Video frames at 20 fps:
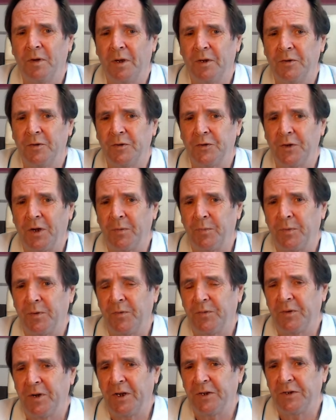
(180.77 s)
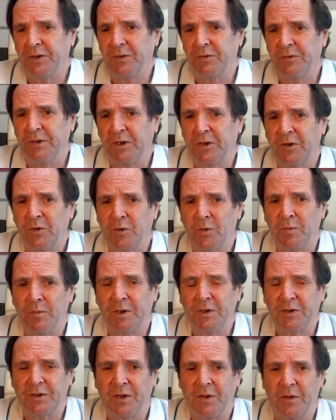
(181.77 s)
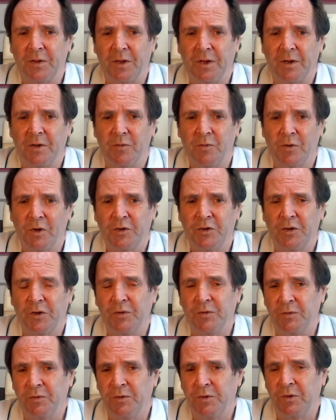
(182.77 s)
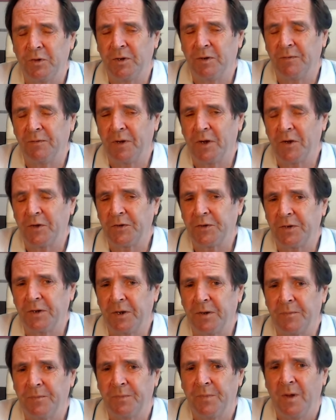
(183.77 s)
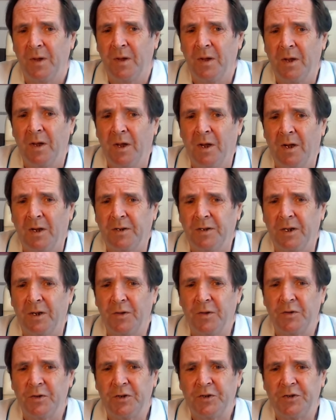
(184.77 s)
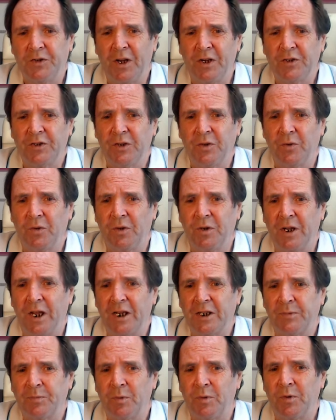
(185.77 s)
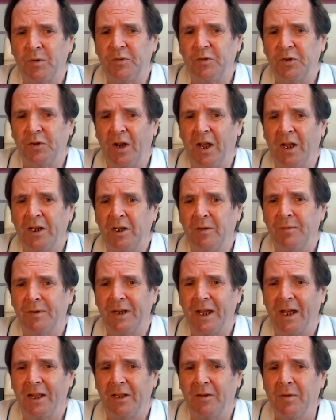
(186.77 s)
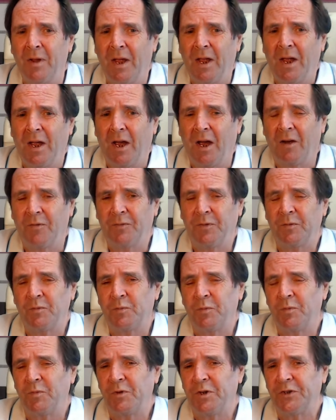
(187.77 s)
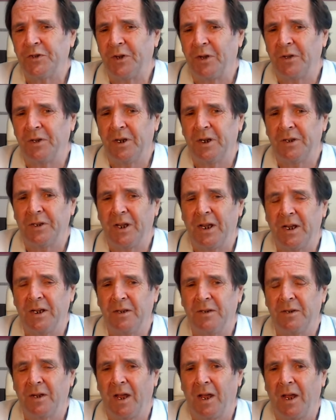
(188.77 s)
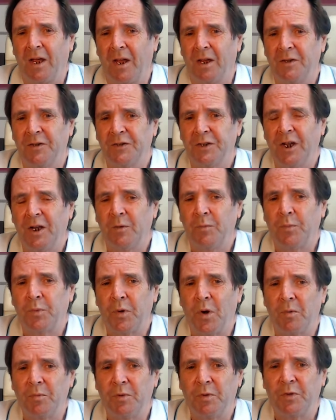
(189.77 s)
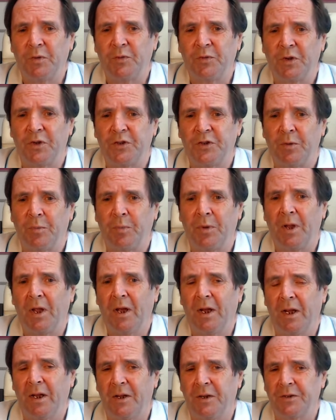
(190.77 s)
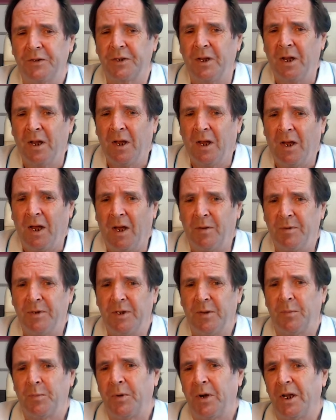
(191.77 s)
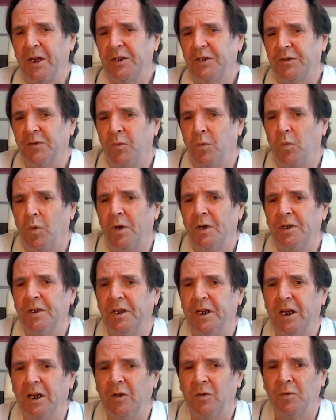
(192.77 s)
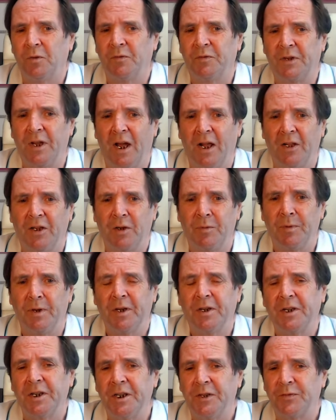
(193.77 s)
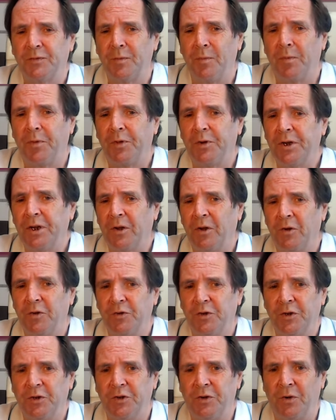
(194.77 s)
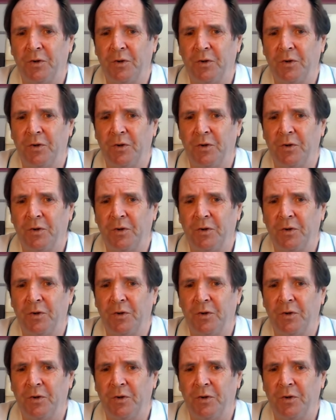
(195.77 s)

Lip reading: who's a professor of economics at the Russian University. Now, the restriction on the export of germanium and gallium have resulted in certain problems for suppliers. I mean, the price of 1 kilo of gallium increased from $300